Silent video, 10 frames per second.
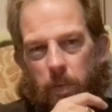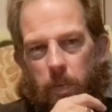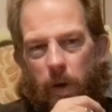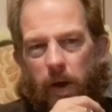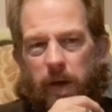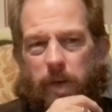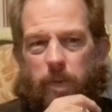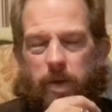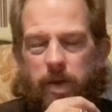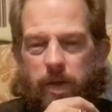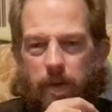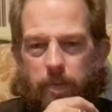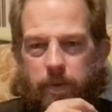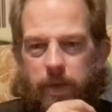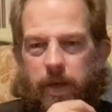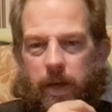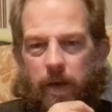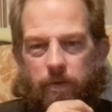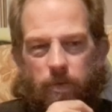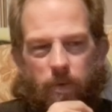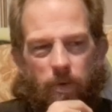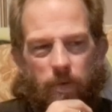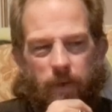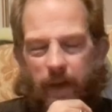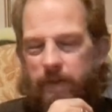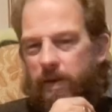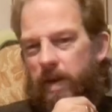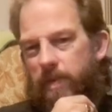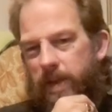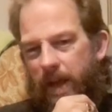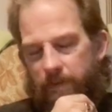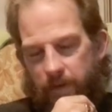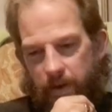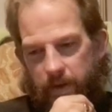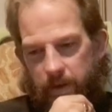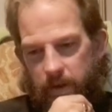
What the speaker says: why would somebody go to all that time and effort?